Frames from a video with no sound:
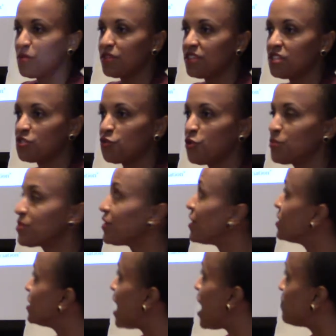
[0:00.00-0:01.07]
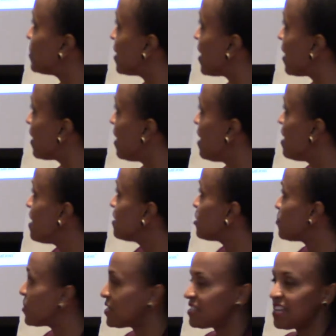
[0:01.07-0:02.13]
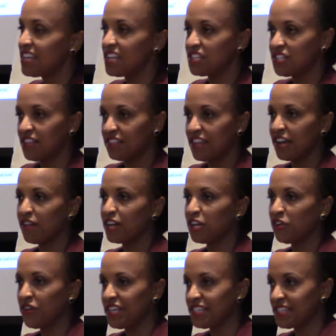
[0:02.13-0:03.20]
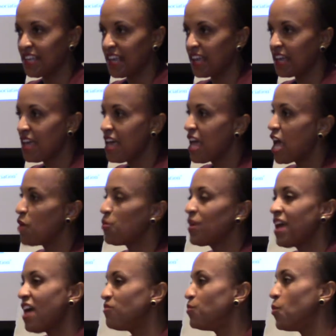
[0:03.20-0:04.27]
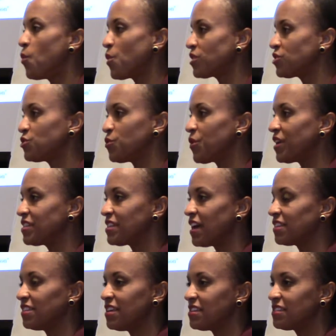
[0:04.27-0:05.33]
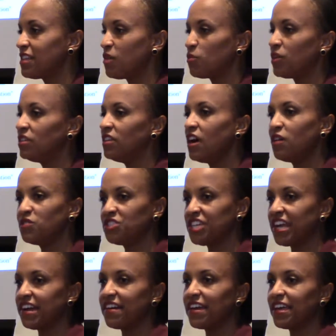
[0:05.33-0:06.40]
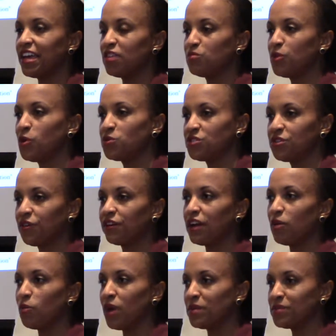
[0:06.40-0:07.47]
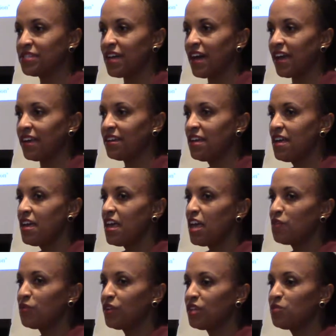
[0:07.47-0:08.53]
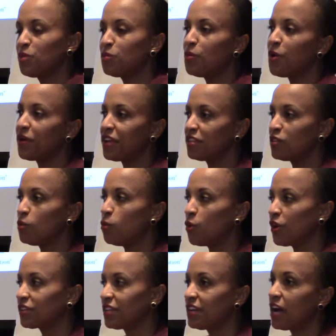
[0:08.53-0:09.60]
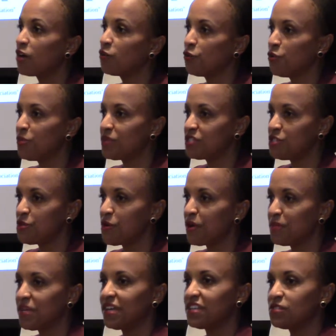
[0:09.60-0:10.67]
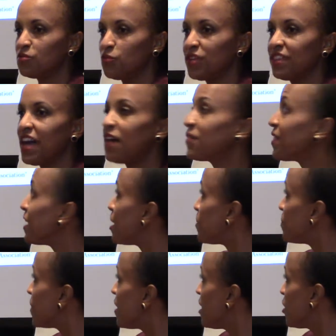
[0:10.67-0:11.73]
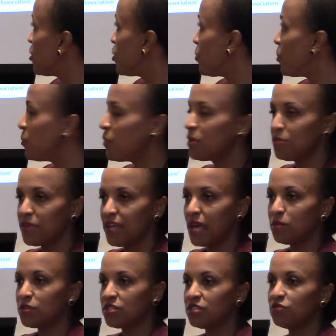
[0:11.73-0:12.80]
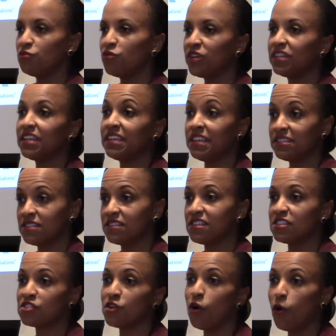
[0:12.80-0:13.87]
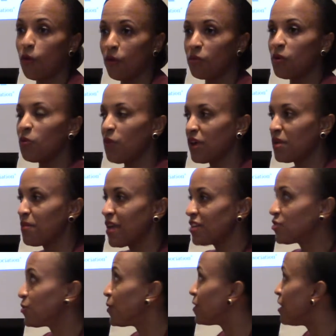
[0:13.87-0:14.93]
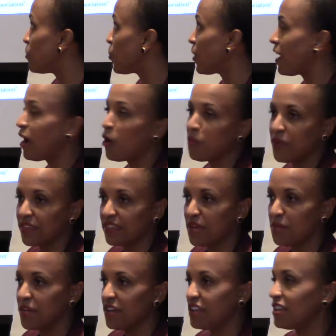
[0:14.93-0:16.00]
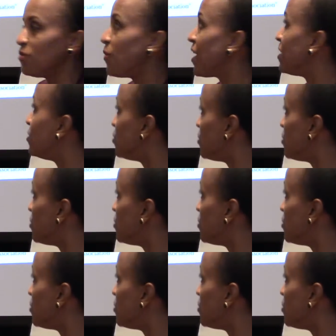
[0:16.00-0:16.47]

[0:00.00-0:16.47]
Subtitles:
of these groups are adopting, the percentage that they're increasing, and we have more stories like this that we love sharing and posting on our website and really promoting the work that our group is doing, because without them, we wouldn't be able to really get to this goal, and we want to make sure that we're helping them in any way do